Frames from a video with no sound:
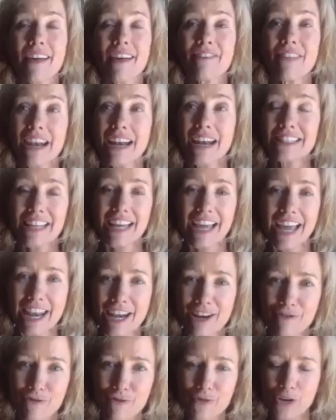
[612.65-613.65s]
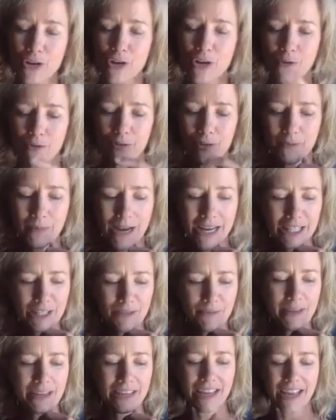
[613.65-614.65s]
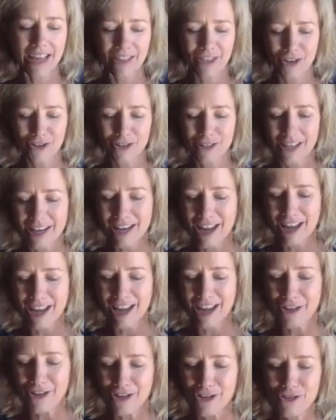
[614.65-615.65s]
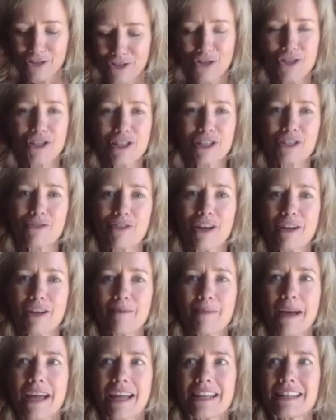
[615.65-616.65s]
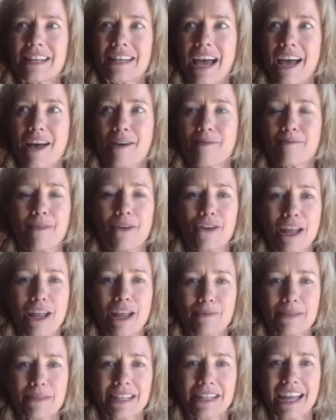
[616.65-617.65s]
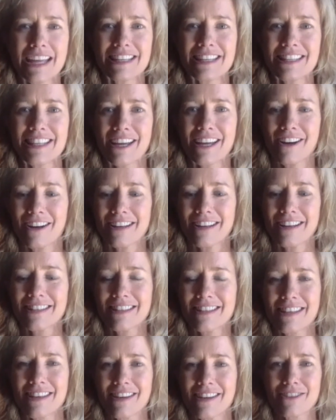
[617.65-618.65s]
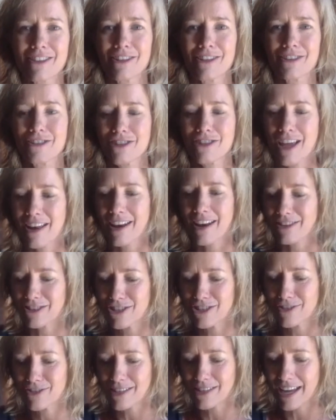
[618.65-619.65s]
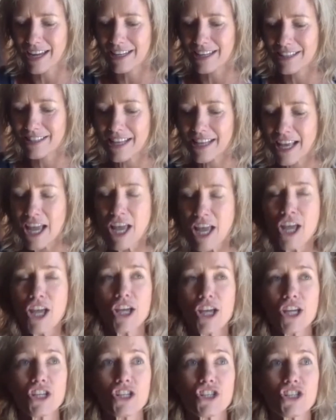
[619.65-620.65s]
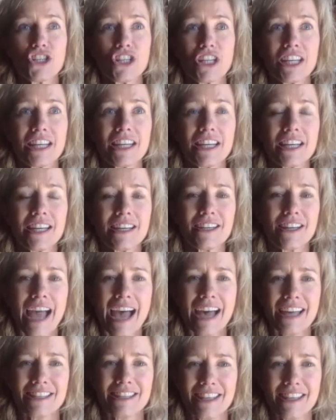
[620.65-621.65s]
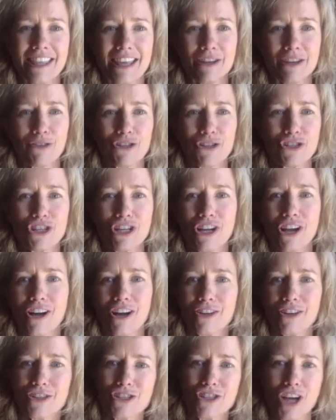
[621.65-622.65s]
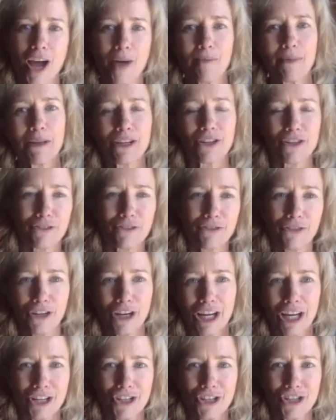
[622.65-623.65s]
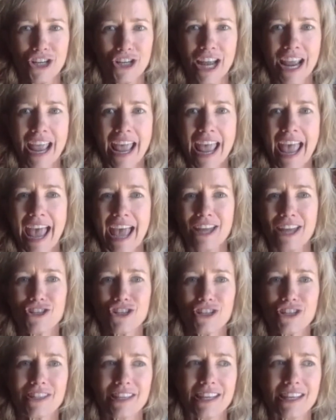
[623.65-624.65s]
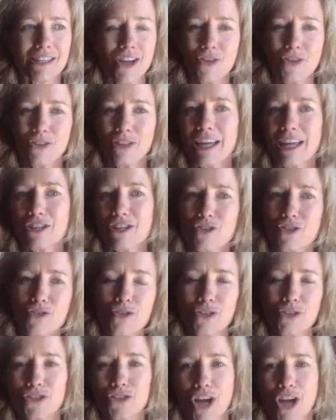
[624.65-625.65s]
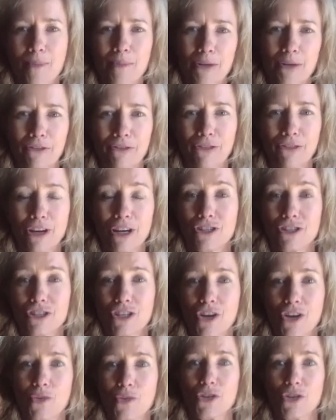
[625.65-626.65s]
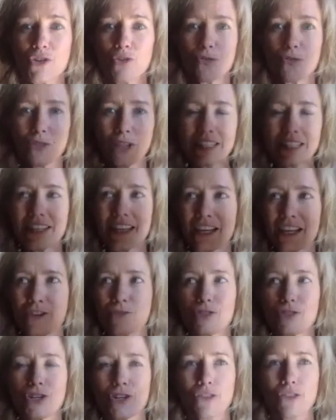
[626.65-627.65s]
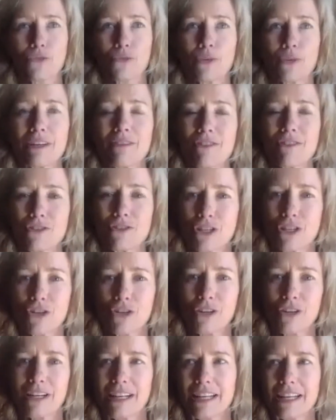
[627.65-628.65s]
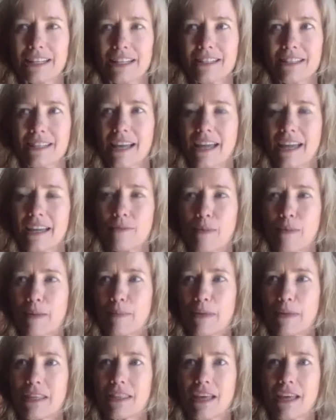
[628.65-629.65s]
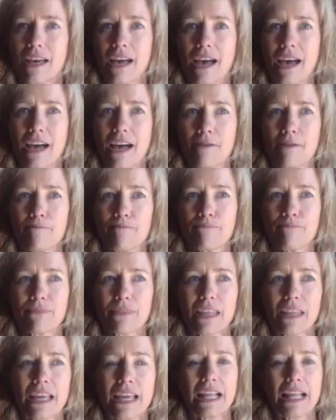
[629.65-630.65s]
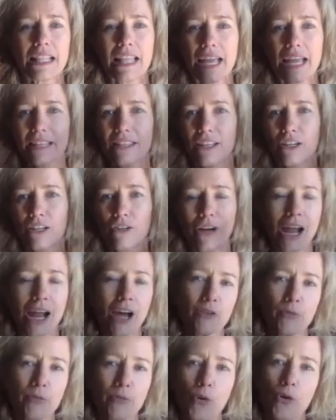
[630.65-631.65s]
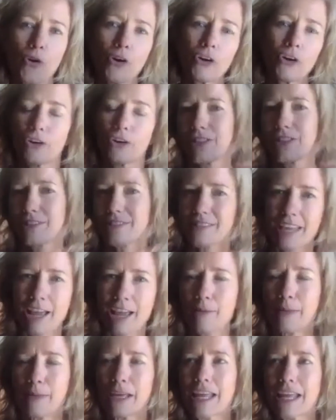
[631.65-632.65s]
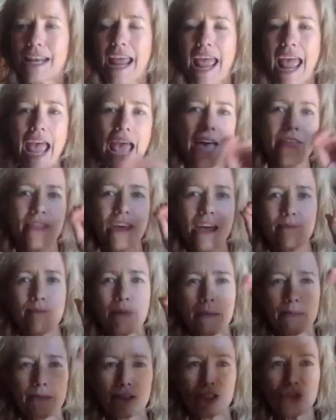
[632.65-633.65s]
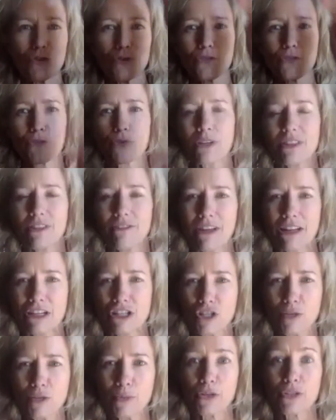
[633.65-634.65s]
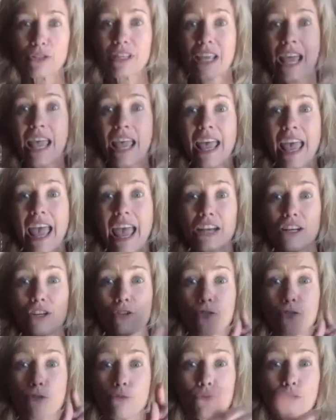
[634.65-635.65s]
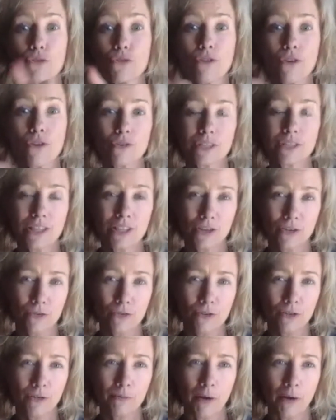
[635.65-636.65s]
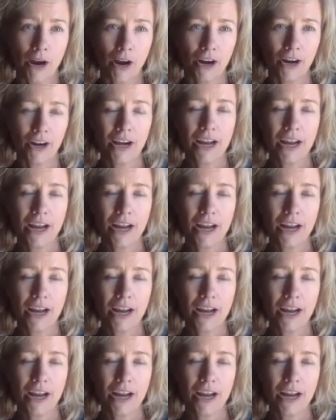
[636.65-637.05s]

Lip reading: that idea. And it reminds me, there's another nutritionist friend of mine. Her name's Thais Harris. So a little shout out to you, Thais. She has a thing where she calls shopping your fridge. And she says, oh, let Google shop your fridge. So let's say you took 3 of those ingredients, like maybe the ground pork or the salmon, and then maybe 2 or 3 of the vegetables, and you threw those in the Google bar